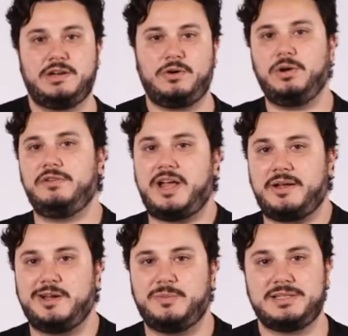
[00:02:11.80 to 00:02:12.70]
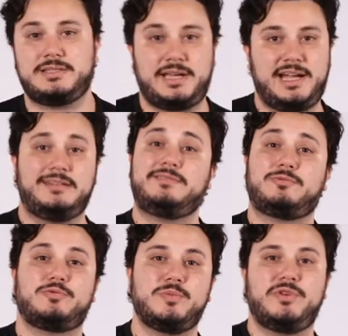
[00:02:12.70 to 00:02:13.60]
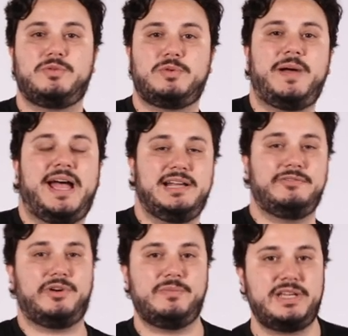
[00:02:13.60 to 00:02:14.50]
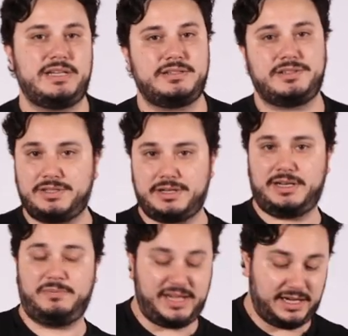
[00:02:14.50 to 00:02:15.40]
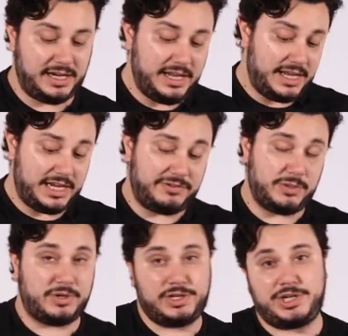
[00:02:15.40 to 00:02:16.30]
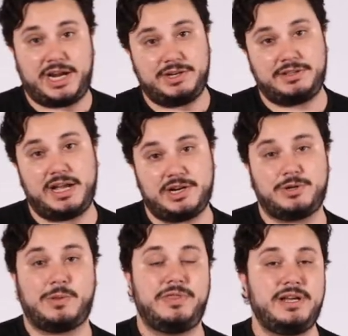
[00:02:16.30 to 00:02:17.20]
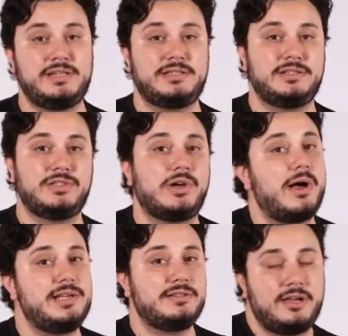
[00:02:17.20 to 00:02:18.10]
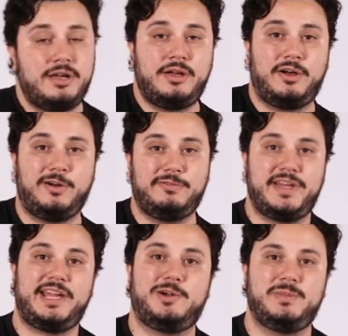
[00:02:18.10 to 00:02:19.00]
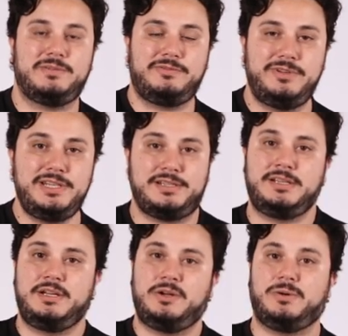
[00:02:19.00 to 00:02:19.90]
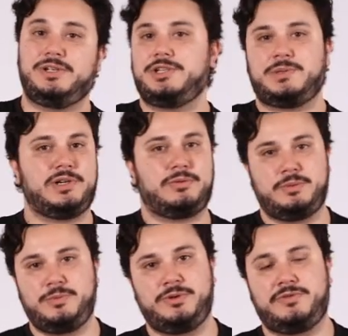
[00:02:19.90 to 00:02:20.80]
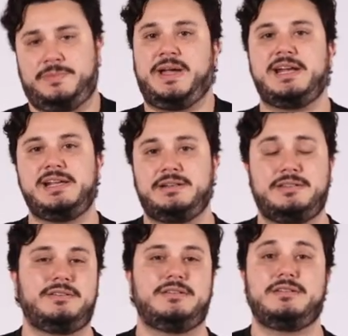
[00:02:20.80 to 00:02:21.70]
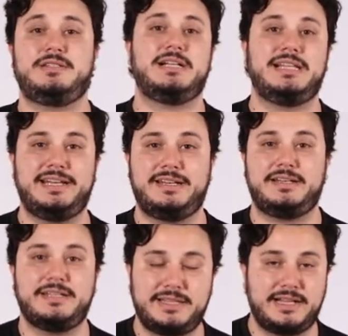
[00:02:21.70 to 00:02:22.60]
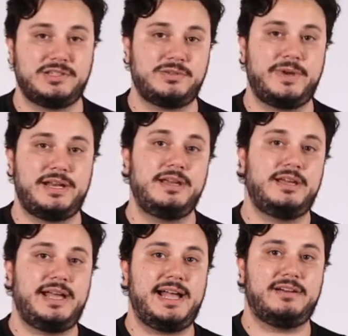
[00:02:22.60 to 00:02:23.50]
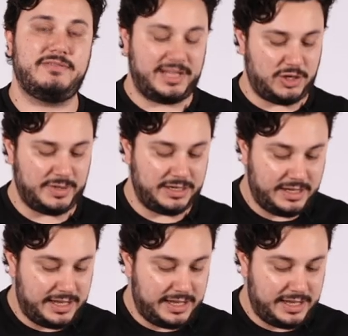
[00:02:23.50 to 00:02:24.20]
So all of our helmets have removable padding from the inside, be it if you want to change the actual thickness and size of the helmet fit, or you just want to remove the padding to, to clean it and get that sweat out of the helmet.